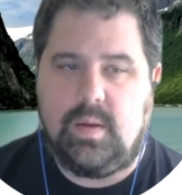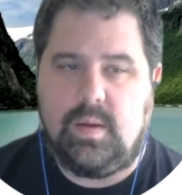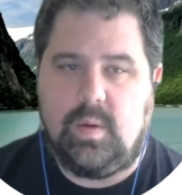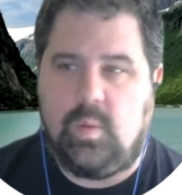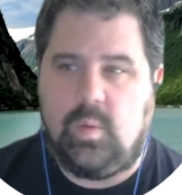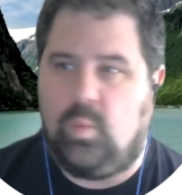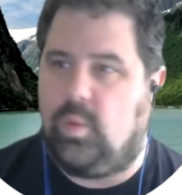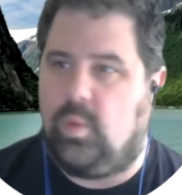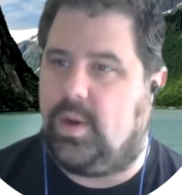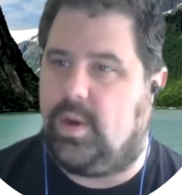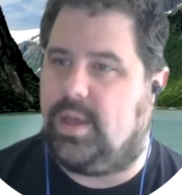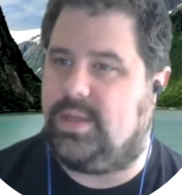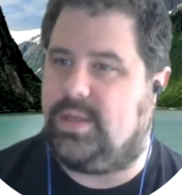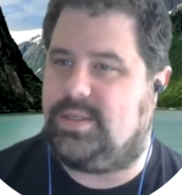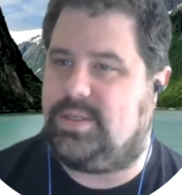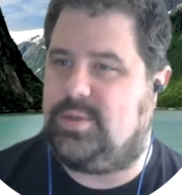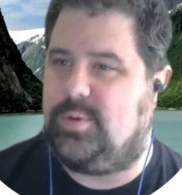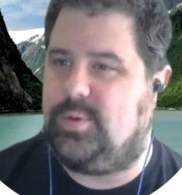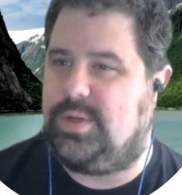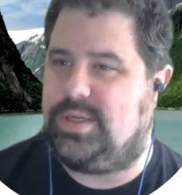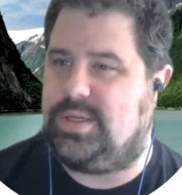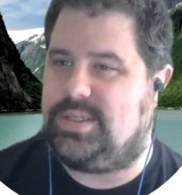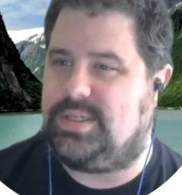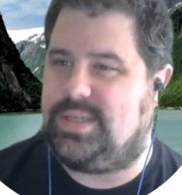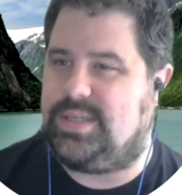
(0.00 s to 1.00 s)
we'll get to
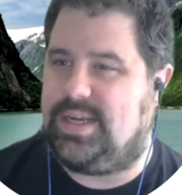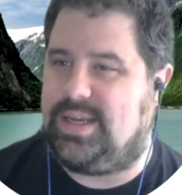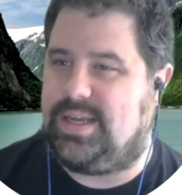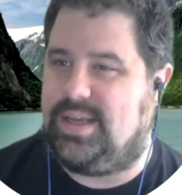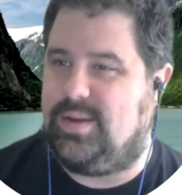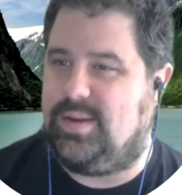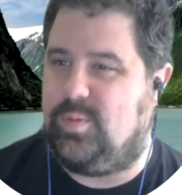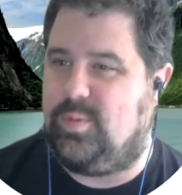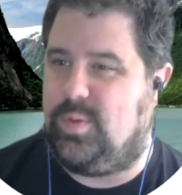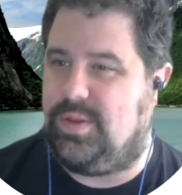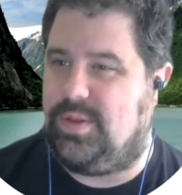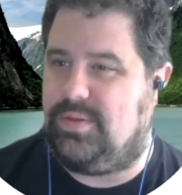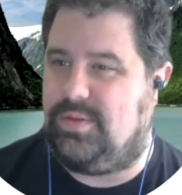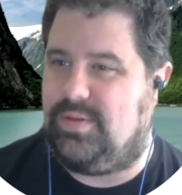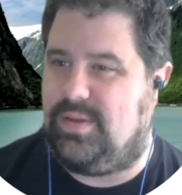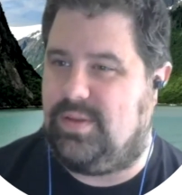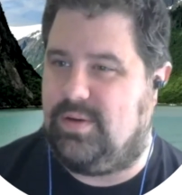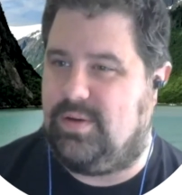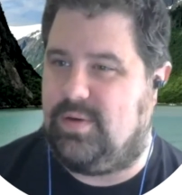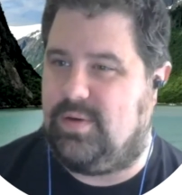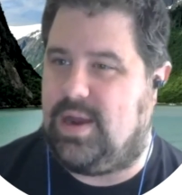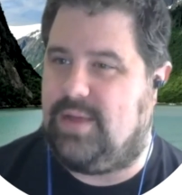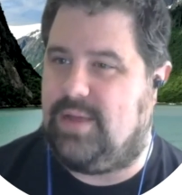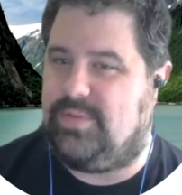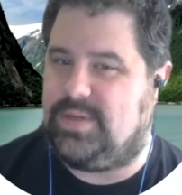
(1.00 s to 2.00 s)
it in a second with
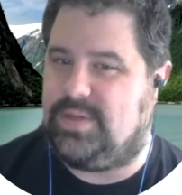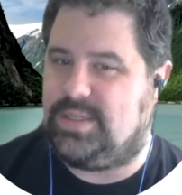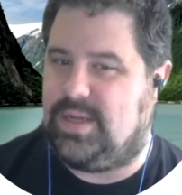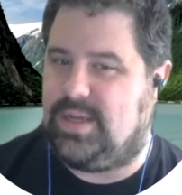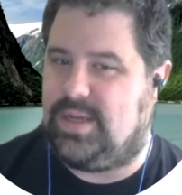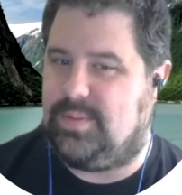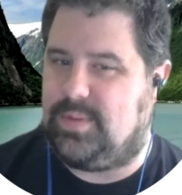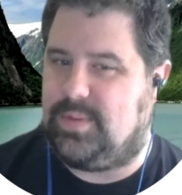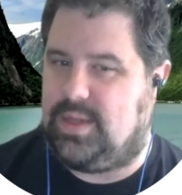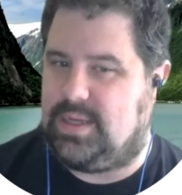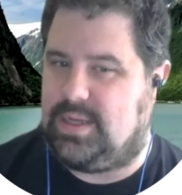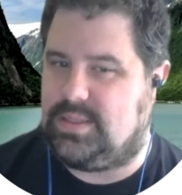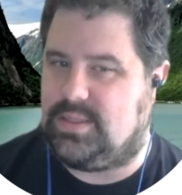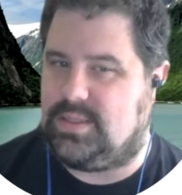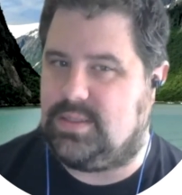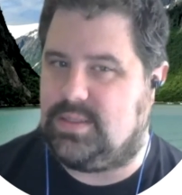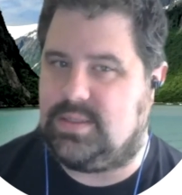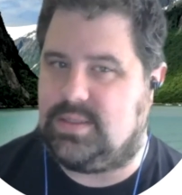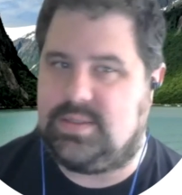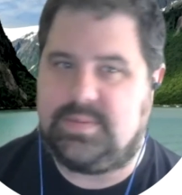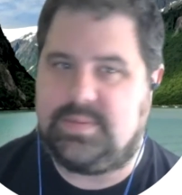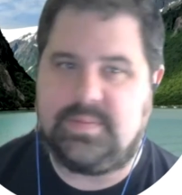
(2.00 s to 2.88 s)
deriving type classes.